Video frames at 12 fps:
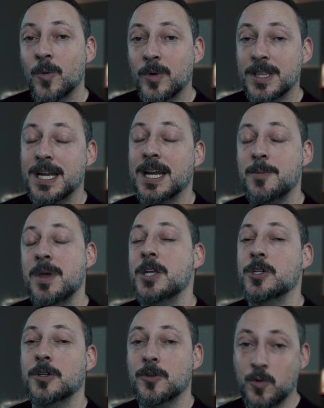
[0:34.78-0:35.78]
with an
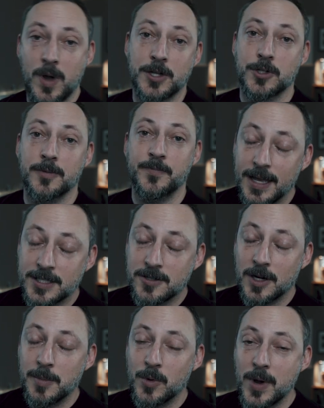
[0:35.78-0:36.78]
animation question. It's
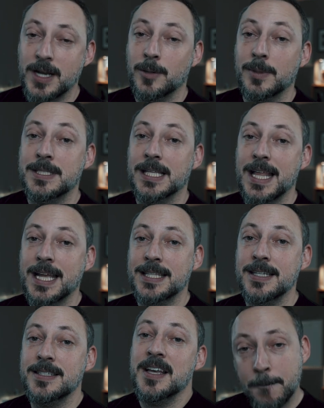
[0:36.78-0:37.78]
gonna be randomly
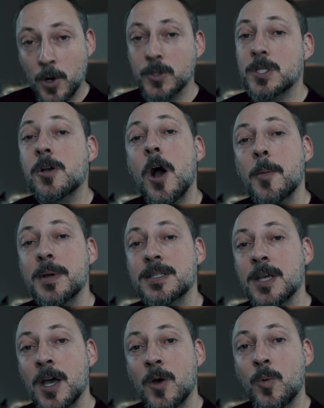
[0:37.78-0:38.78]
selected. Post a
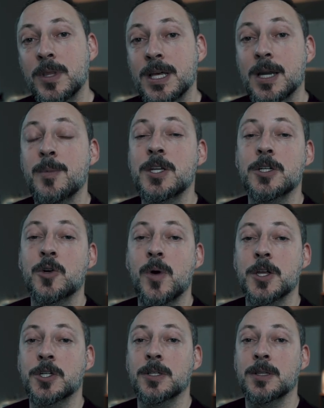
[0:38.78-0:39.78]
comment with an animation
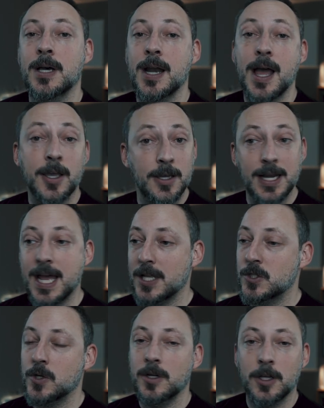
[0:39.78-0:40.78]
question that I could
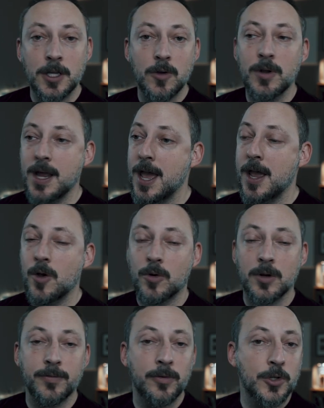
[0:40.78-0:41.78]
answer in a Q and A
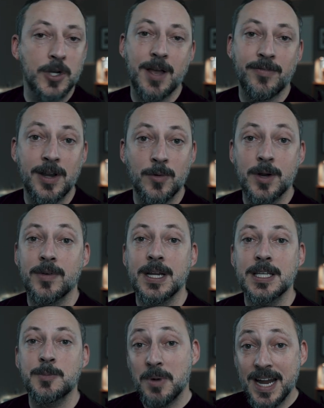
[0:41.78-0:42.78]
or a future F and A, whatever
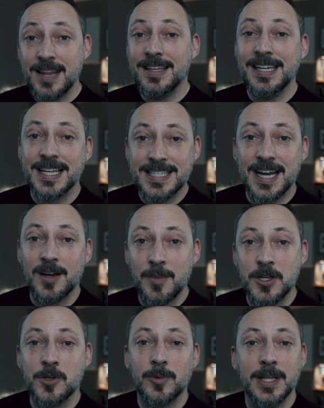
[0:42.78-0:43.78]
it is. But anything that's
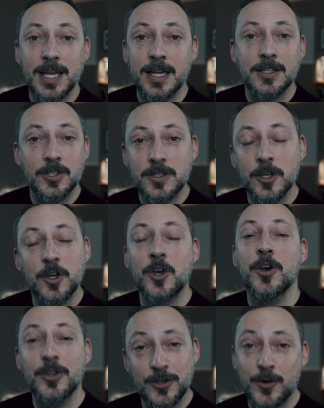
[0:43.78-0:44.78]
animation related, just a
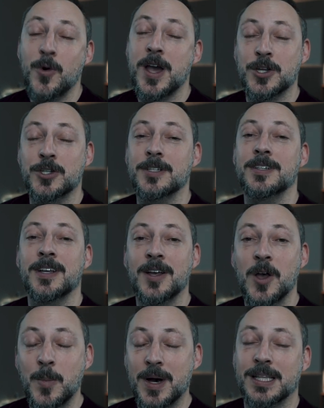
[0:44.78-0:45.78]
good question
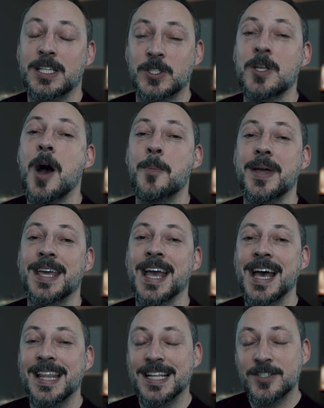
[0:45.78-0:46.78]
about this
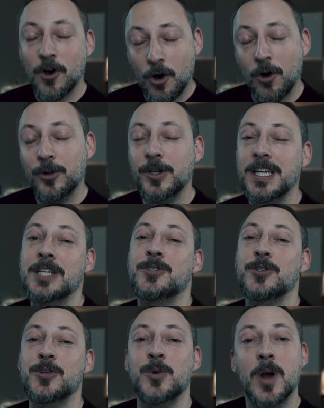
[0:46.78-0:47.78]
topic. That's all you need
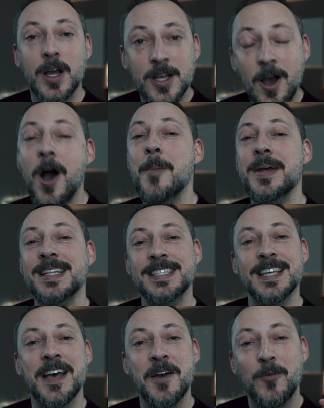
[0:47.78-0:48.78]
to do.
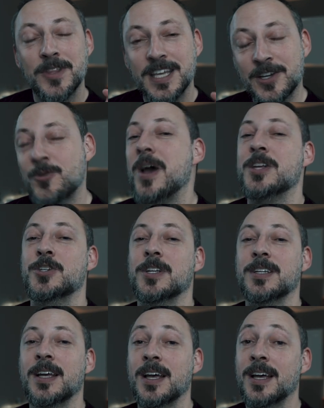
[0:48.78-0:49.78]
Comment with a question.